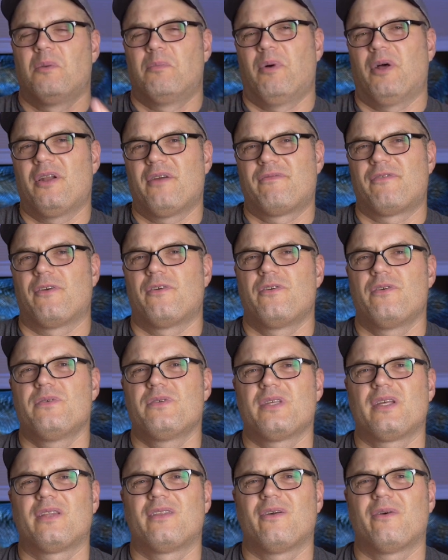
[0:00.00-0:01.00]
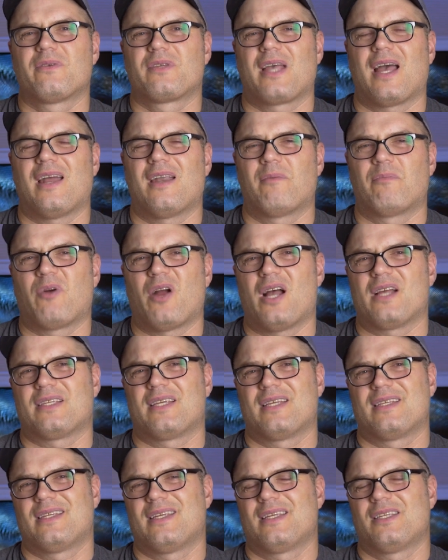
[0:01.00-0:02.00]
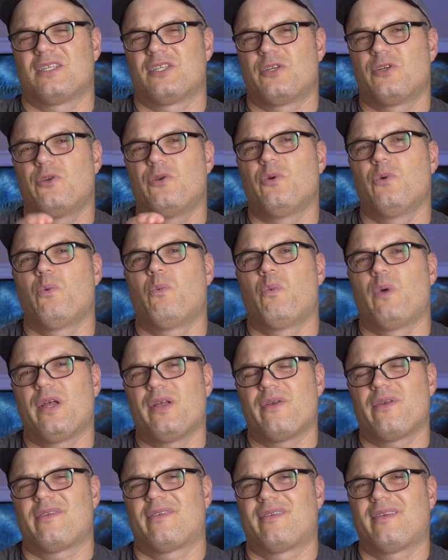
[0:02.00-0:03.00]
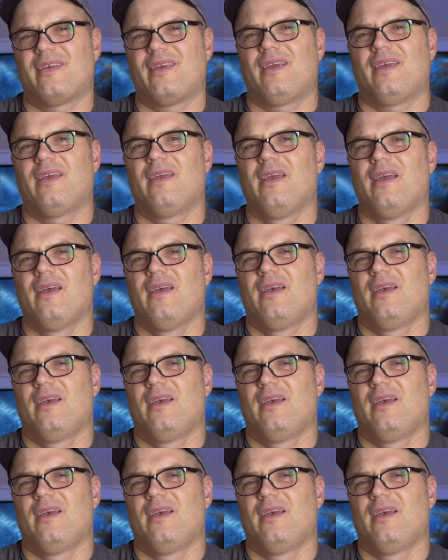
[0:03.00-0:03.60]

but if you're using those kind of processes, you will see